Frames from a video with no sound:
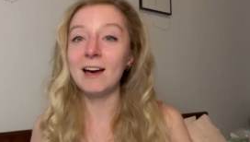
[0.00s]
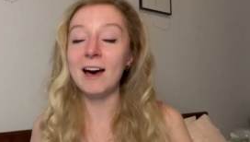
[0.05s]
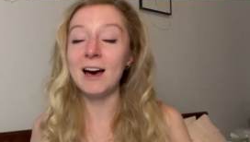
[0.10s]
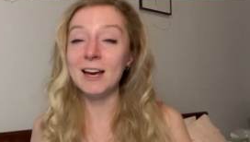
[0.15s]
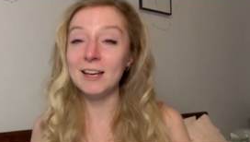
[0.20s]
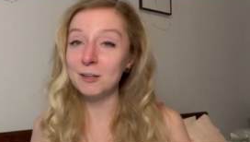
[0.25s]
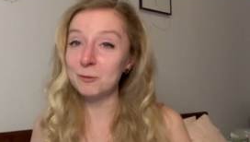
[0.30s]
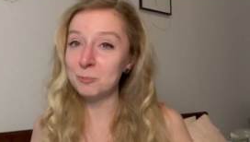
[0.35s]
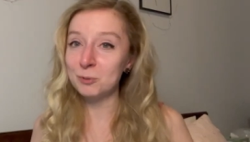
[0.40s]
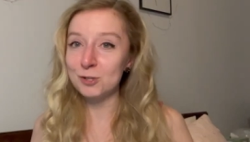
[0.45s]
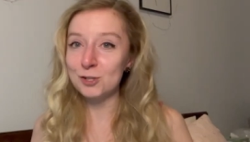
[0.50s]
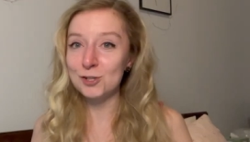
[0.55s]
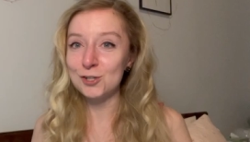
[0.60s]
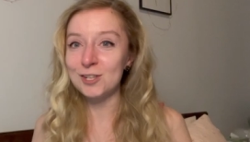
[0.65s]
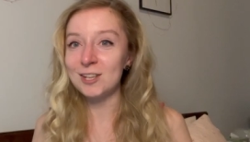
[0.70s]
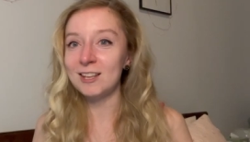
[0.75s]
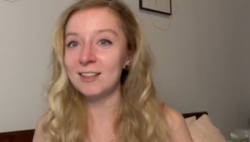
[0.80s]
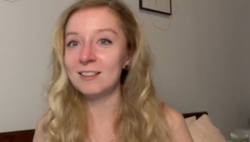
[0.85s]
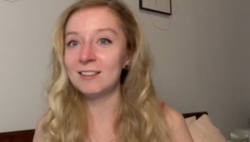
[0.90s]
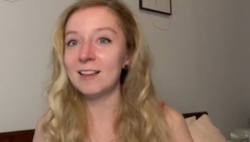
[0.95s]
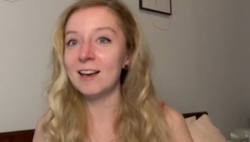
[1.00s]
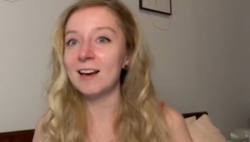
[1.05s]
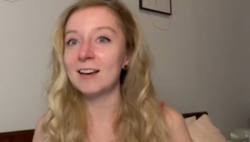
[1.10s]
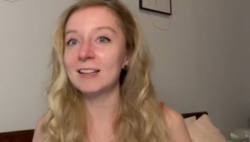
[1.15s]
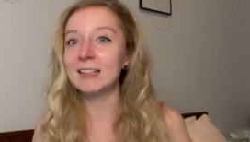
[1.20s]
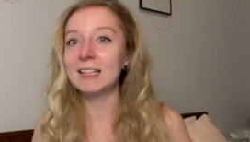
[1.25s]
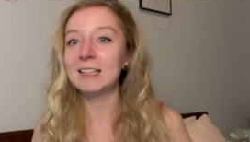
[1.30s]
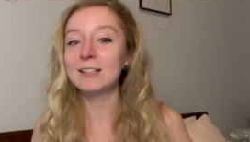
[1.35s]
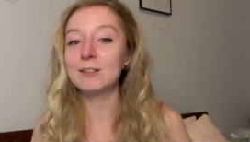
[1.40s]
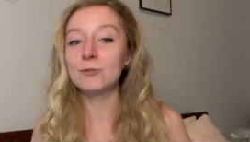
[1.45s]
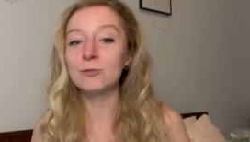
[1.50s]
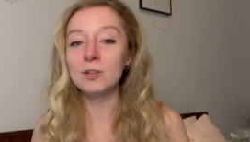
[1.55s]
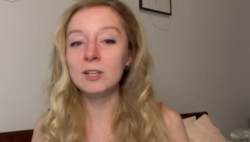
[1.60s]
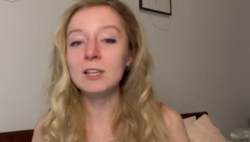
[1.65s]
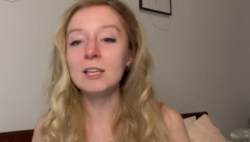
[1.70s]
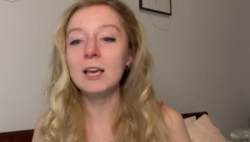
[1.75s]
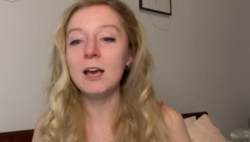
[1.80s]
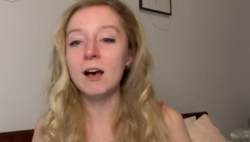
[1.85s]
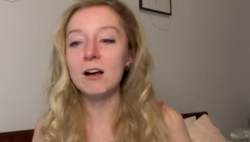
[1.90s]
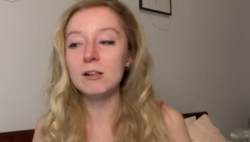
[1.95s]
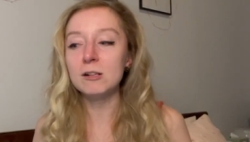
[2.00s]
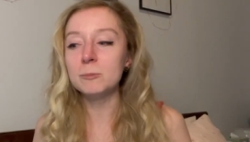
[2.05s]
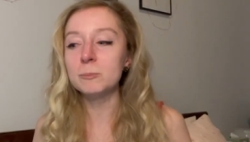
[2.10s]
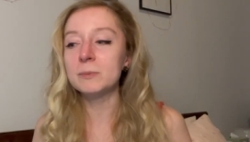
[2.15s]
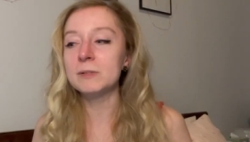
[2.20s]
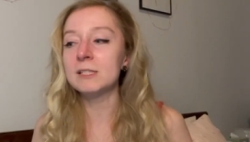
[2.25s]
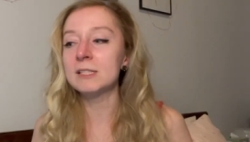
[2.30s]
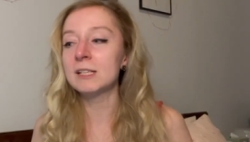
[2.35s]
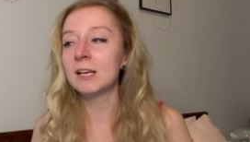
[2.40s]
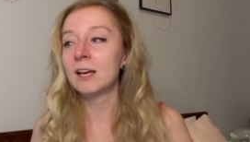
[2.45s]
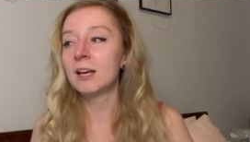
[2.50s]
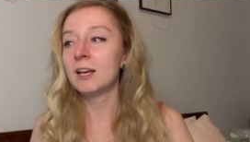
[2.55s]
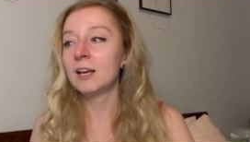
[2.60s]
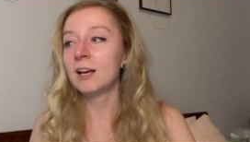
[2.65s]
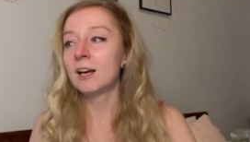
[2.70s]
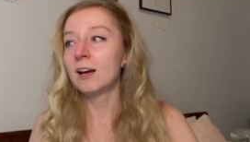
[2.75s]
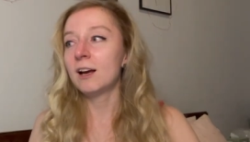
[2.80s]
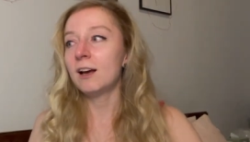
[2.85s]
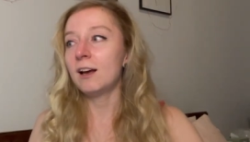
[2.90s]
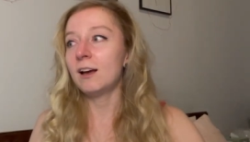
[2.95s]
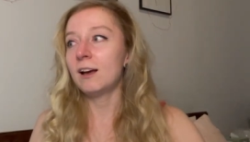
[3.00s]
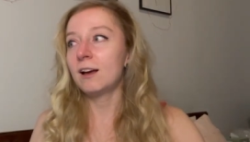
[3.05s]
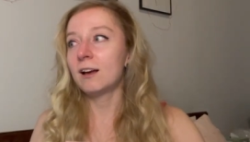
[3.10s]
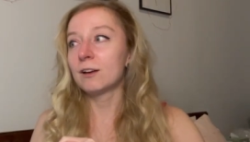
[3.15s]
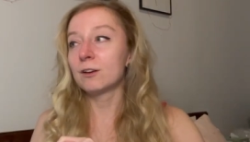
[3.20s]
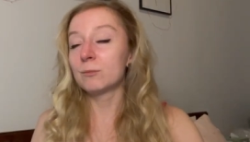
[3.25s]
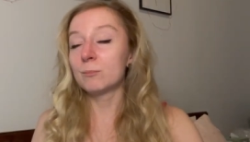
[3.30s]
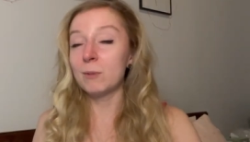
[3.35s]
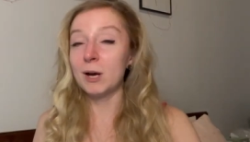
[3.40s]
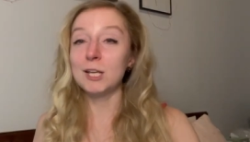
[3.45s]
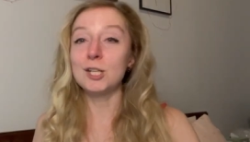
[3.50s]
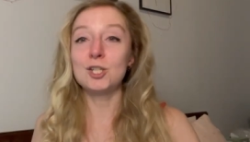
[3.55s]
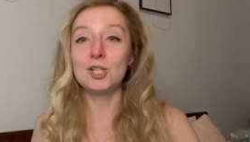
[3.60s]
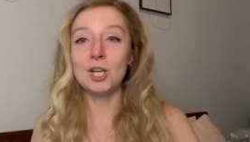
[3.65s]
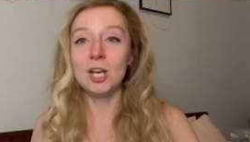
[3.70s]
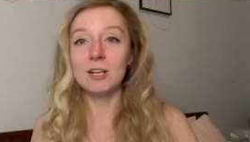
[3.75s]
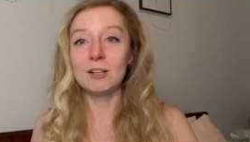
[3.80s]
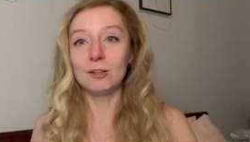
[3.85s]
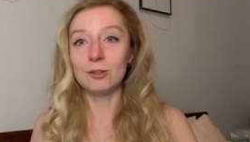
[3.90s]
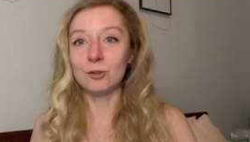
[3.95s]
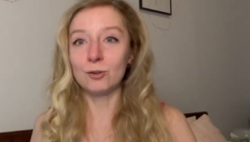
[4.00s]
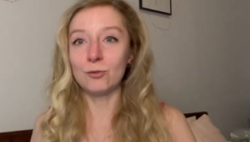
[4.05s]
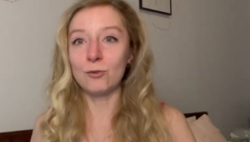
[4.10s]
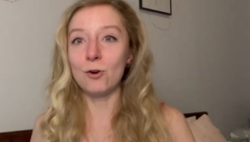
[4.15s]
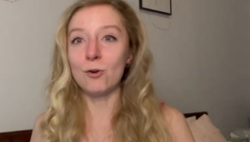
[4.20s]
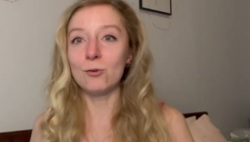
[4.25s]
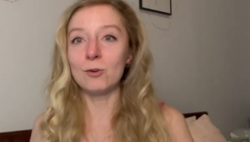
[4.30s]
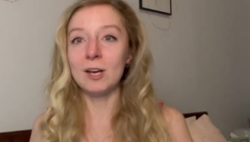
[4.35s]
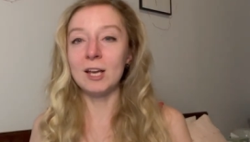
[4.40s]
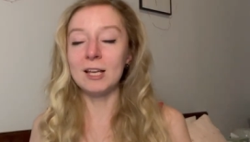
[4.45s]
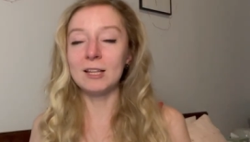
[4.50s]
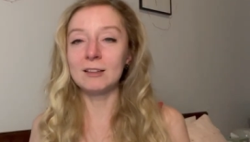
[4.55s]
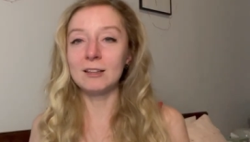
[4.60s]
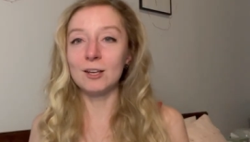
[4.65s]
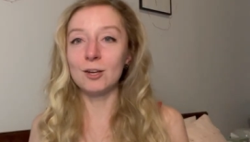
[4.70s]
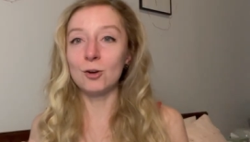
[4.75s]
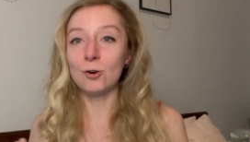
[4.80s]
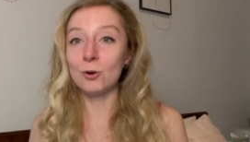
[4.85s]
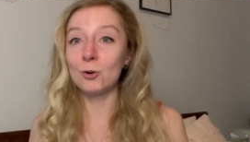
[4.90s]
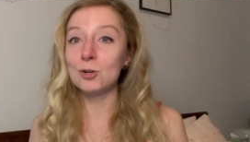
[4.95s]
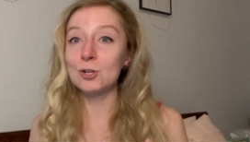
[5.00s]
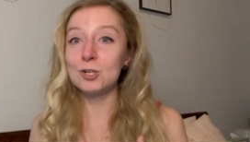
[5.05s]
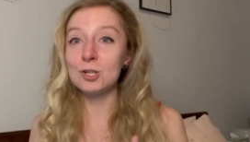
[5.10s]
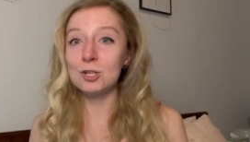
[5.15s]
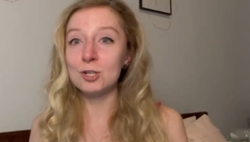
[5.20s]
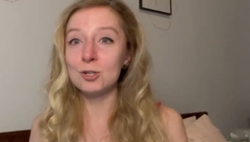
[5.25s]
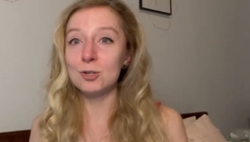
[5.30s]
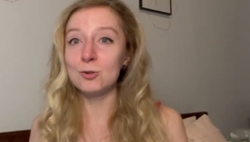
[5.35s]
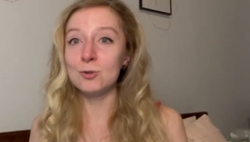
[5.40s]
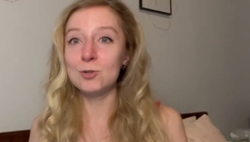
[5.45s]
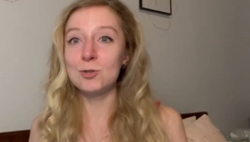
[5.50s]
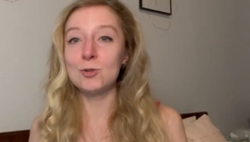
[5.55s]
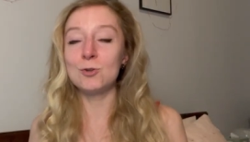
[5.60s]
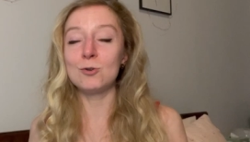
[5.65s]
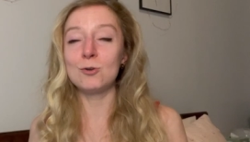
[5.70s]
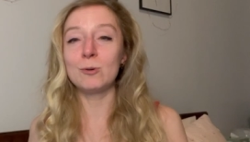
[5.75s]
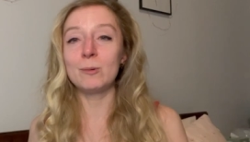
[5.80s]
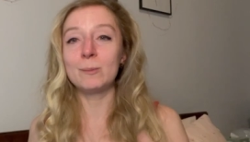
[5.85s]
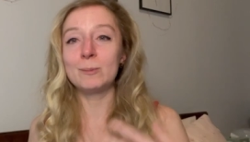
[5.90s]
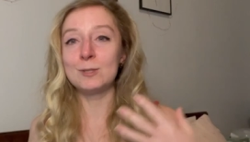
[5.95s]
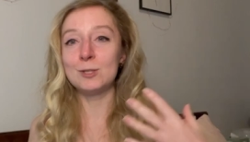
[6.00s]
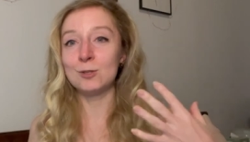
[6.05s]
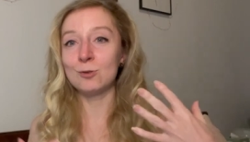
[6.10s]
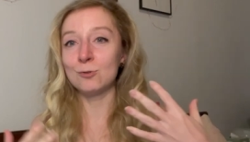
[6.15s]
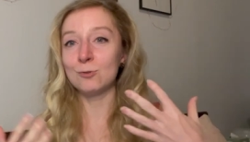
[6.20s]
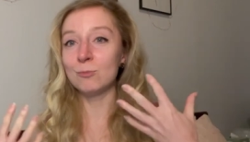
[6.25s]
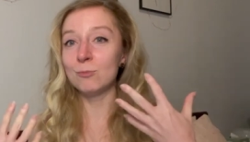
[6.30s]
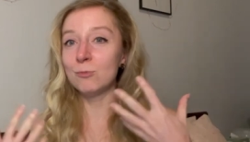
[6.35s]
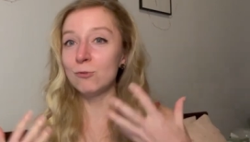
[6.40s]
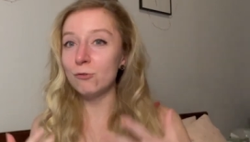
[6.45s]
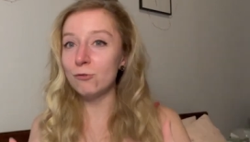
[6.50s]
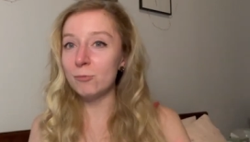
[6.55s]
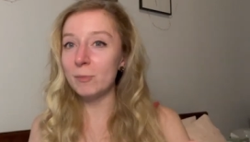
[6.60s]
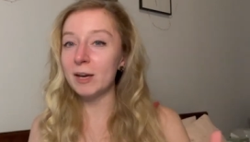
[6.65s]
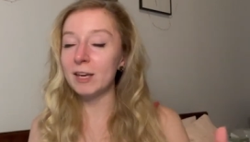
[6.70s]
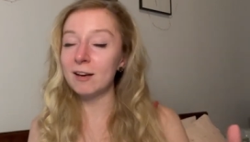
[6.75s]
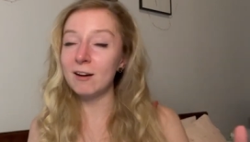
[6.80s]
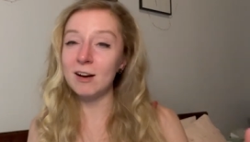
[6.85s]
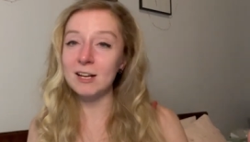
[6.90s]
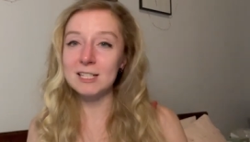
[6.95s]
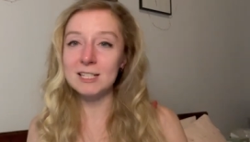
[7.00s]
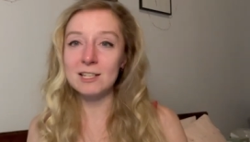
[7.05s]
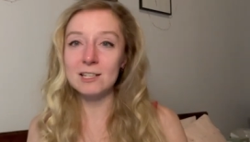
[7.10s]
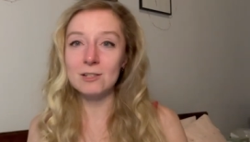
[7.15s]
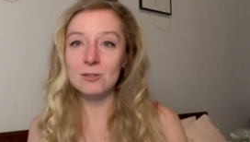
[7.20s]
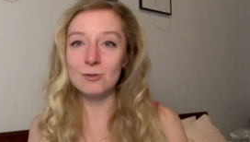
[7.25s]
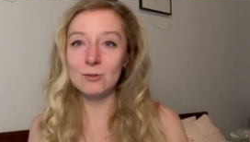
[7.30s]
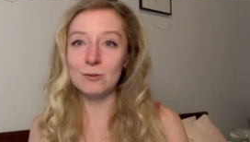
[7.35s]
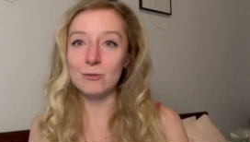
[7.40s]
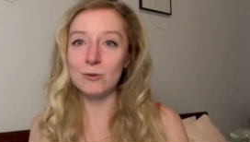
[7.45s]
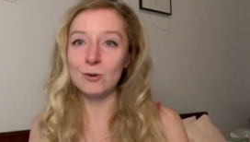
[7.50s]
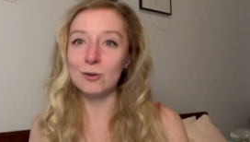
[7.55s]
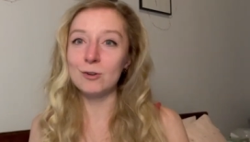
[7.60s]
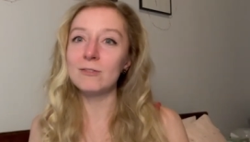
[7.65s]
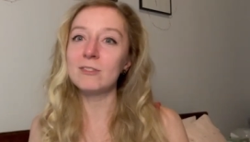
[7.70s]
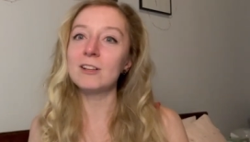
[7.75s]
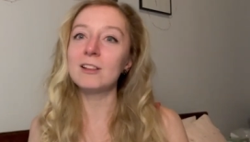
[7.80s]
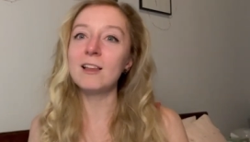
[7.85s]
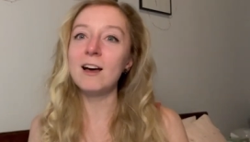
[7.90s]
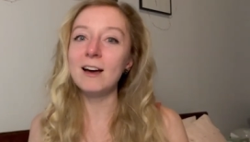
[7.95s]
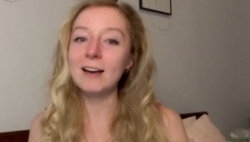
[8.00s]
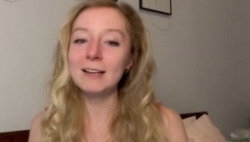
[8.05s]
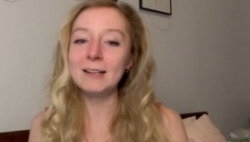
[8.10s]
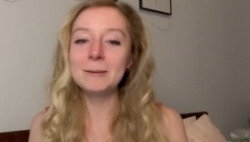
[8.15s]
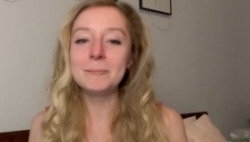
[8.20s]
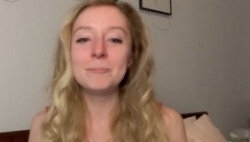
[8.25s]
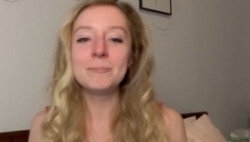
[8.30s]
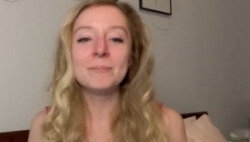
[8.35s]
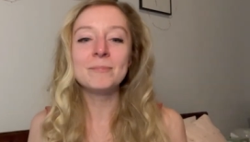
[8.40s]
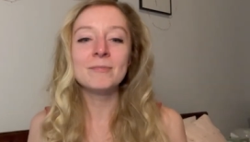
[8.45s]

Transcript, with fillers: I appreciate that and it really helps my channel grow. It encourages YouTube to move my content to the front of the line